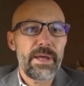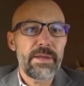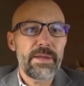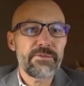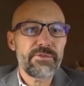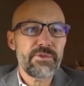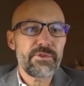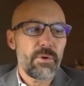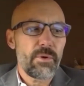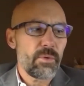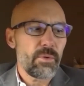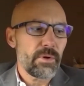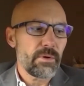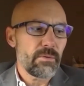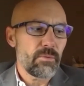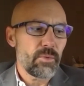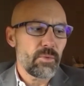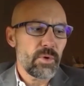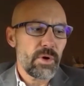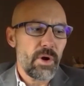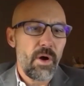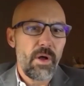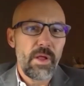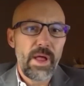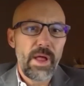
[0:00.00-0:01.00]
and so
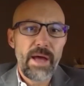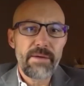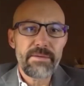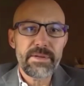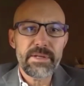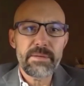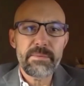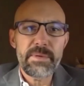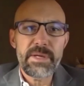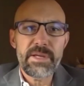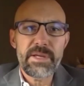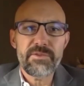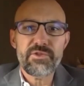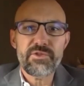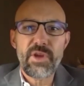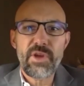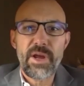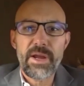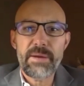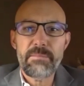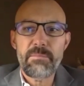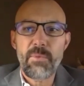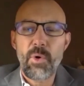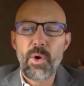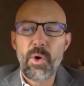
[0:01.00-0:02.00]
we're all having to be
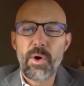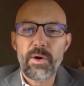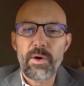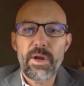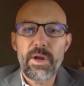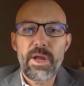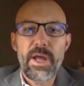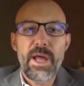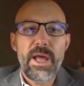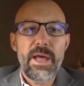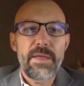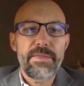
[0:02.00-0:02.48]
inside more.